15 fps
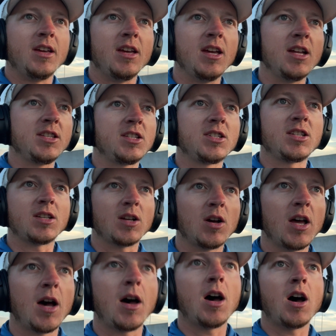It's
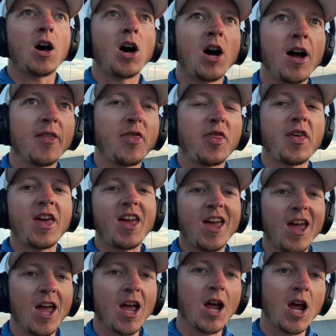an odd
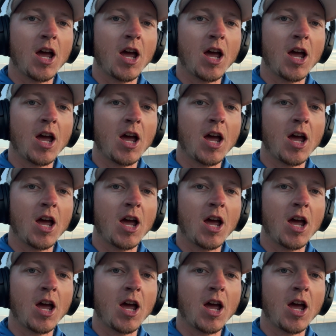thing.